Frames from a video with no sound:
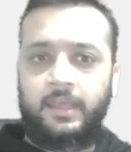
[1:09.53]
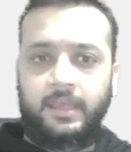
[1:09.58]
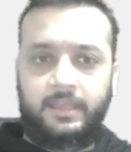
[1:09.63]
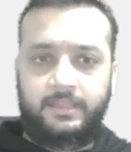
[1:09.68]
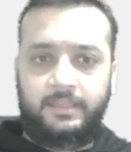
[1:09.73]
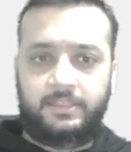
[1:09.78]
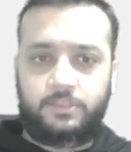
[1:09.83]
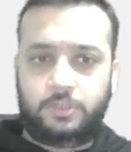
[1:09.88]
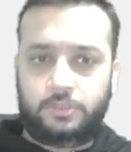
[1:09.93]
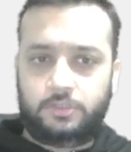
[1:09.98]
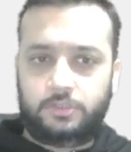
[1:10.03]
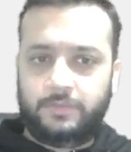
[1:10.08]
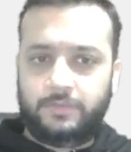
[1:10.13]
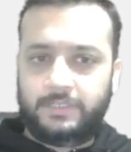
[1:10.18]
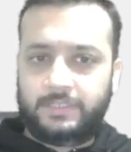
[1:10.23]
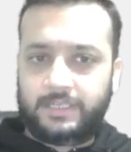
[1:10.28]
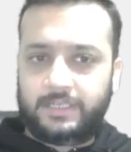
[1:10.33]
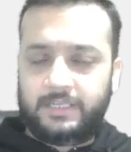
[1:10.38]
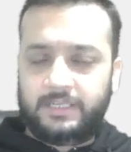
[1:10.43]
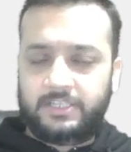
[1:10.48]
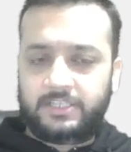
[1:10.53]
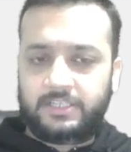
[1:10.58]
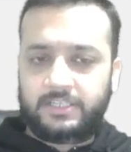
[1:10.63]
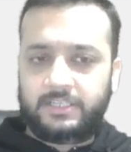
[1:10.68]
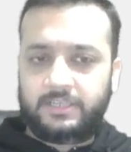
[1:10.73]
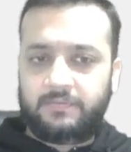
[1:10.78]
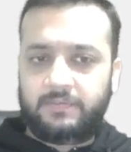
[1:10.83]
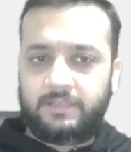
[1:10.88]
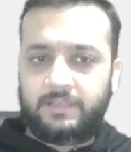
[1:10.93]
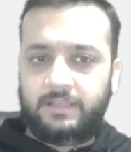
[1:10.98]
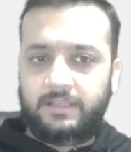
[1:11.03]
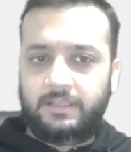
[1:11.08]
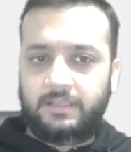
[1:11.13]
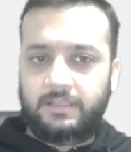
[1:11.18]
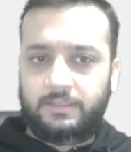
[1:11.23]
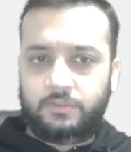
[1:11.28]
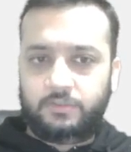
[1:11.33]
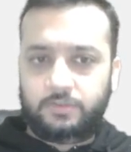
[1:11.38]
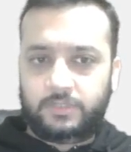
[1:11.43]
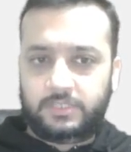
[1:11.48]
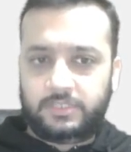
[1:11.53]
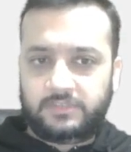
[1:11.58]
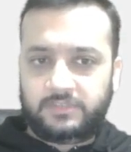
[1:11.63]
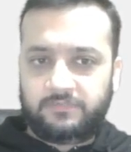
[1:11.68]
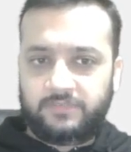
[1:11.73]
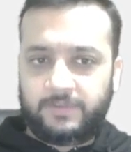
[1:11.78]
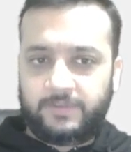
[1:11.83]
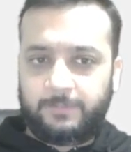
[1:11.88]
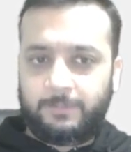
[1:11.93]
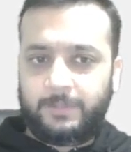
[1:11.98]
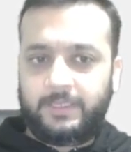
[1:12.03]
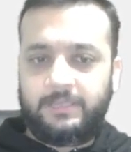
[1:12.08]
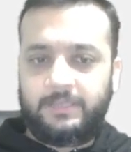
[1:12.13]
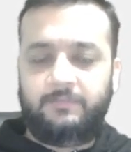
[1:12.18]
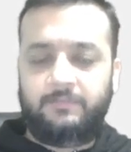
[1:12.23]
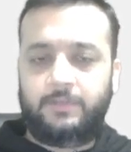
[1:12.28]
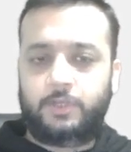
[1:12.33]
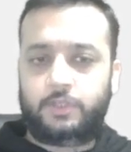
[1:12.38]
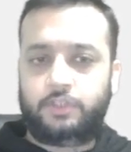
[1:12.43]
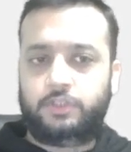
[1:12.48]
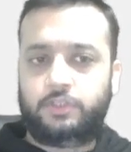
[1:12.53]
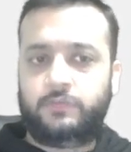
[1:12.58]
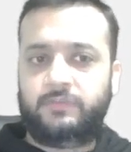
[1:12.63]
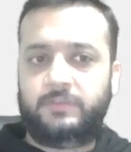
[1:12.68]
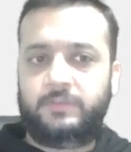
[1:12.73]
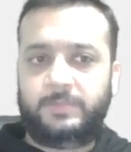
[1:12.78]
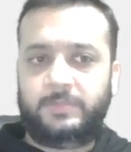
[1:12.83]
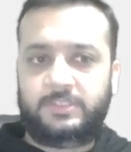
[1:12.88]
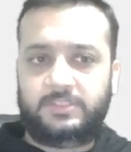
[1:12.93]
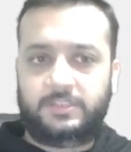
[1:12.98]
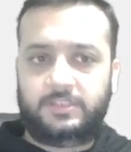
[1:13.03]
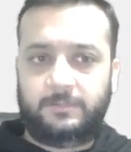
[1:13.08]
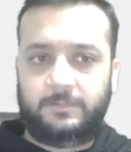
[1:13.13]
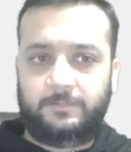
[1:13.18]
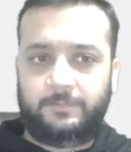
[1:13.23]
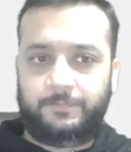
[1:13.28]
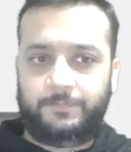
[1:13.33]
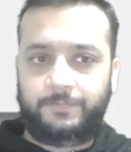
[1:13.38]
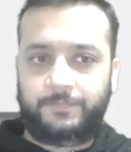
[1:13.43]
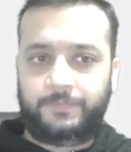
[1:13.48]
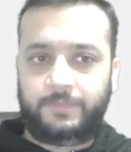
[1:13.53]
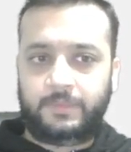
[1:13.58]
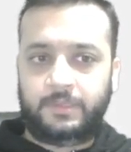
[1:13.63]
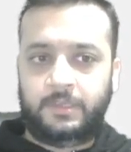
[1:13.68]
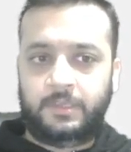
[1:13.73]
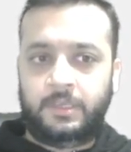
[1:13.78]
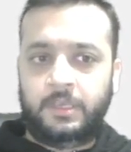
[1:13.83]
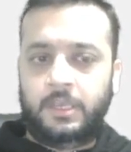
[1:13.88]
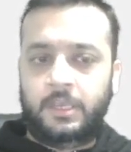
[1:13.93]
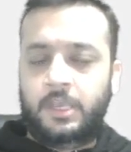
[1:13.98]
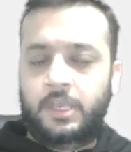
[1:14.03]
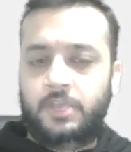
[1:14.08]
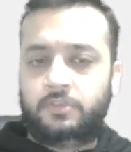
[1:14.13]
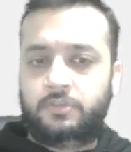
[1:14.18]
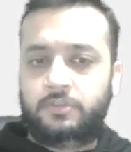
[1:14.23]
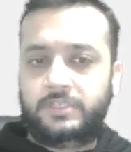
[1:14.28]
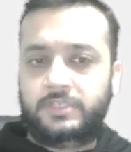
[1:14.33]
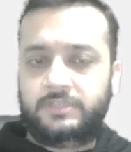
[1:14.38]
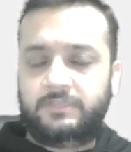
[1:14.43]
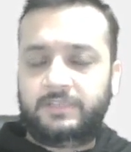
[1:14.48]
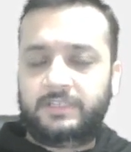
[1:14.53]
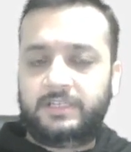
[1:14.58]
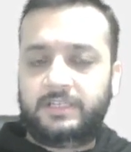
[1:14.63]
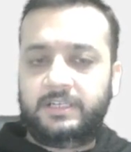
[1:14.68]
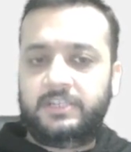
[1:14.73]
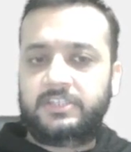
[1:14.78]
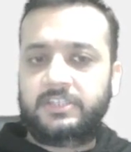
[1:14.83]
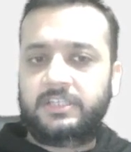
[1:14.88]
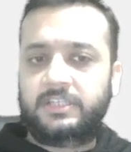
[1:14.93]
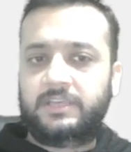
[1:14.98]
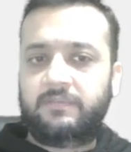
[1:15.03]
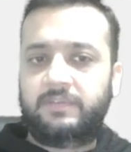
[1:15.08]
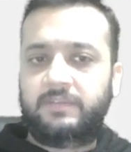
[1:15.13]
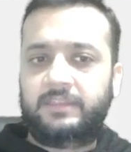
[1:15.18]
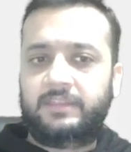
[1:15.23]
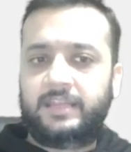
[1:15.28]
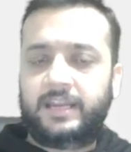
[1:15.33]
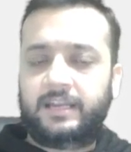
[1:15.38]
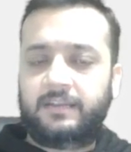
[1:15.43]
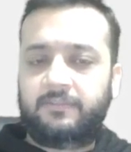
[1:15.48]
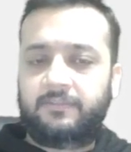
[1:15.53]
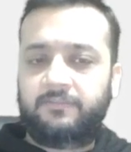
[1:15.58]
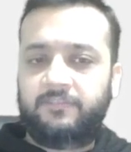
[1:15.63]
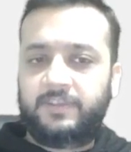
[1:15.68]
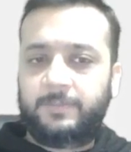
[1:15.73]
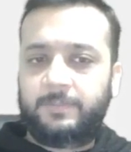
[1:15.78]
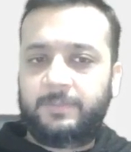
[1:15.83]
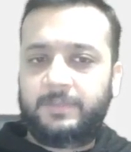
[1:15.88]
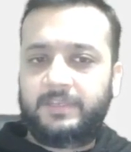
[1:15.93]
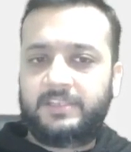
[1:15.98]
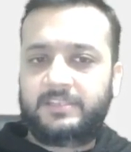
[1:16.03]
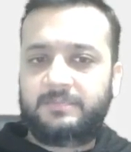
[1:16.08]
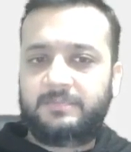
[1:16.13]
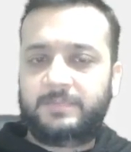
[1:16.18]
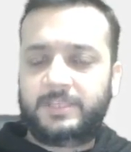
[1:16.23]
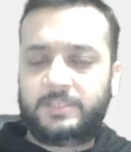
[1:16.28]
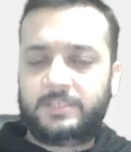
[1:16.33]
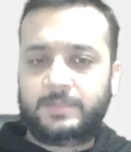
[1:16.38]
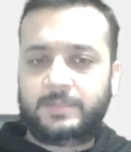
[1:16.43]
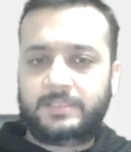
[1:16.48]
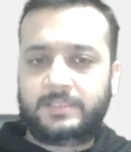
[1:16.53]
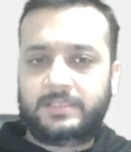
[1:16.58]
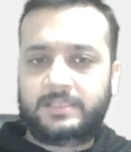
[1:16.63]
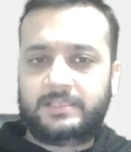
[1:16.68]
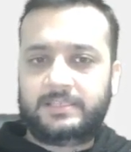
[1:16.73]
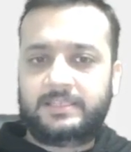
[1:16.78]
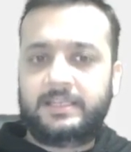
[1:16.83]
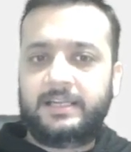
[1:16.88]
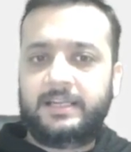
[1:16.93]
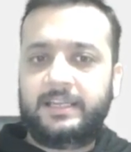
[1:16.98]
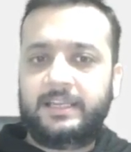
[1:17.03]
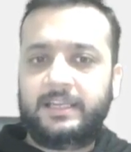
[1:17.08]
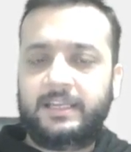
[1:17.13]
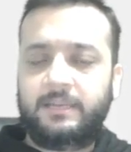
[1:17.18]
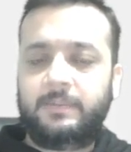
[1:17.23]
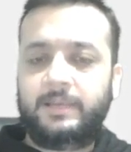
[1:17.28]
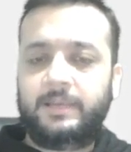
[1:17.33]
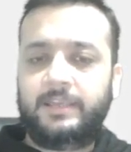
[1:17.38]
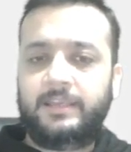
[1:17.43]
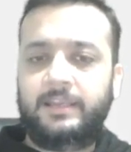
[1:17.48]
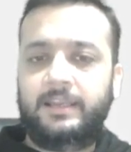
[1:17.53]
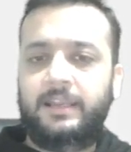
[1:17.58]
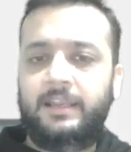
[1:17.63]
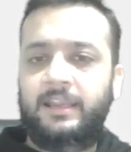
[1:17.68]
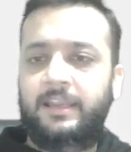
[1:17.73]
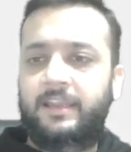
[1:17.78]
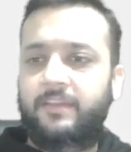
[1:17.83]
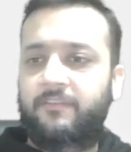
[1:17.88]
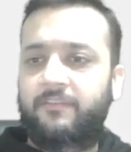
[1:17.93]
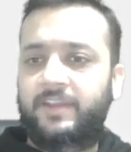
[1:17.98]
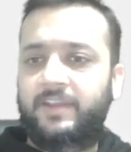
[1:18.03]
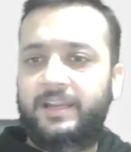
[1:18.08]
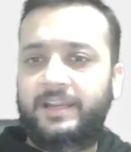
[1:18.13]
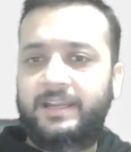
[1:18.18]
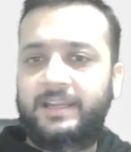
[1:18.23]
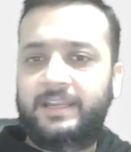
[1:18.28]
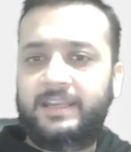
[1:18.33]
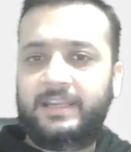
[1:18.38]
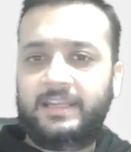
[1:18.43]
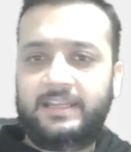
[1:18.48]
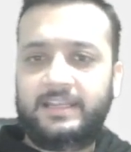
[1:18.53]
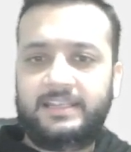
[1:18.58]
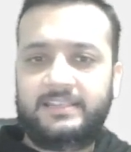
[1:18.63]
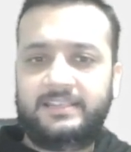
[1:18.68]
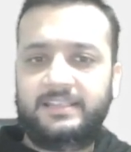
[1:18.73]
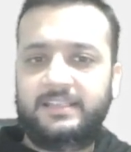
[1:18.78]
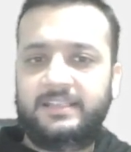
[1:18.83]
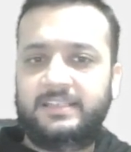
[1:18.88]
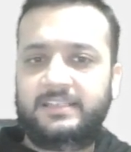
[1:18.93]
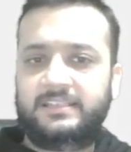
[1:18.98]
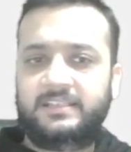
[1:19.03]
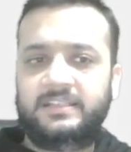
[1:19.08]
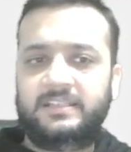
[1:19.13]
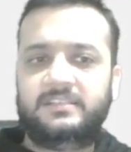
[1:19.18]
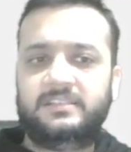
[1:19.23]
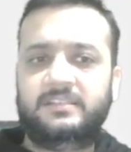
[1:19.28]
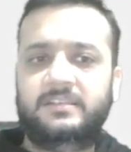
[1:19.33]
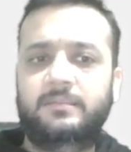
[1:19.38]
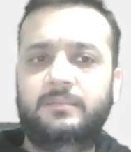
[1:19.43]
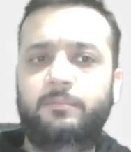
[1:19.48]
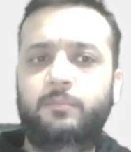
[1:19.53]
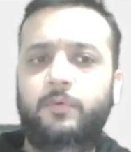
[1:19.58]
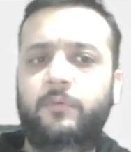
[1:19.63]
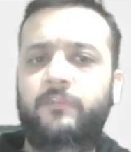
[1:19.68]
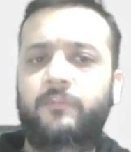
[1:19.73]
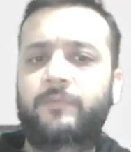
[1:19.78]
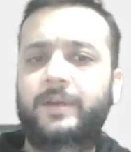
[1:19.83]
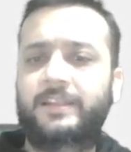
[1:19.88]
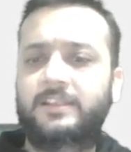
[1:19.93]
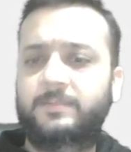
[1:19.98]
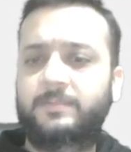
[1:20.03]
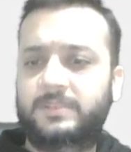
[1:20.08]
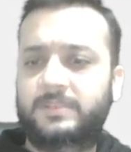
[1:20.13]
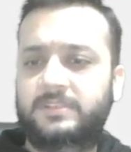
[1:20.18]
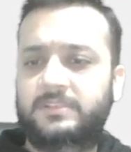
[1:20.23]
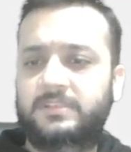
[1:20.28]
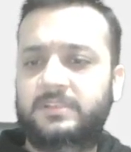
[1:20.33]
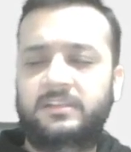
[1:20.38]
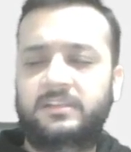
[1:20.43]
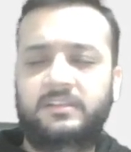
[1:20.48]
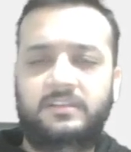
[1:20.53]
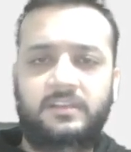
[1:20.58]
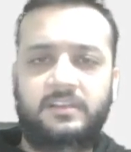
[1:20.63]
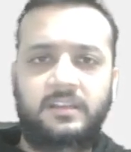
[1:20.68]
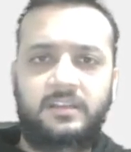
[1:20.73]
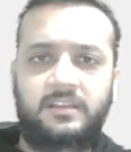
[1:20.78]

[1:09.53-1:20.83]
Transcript: There's also one condition given. So this is Vp, velocity of the piston. So this is one condition given that Vp is much less than dl by l, where dl is the distance moved by the piston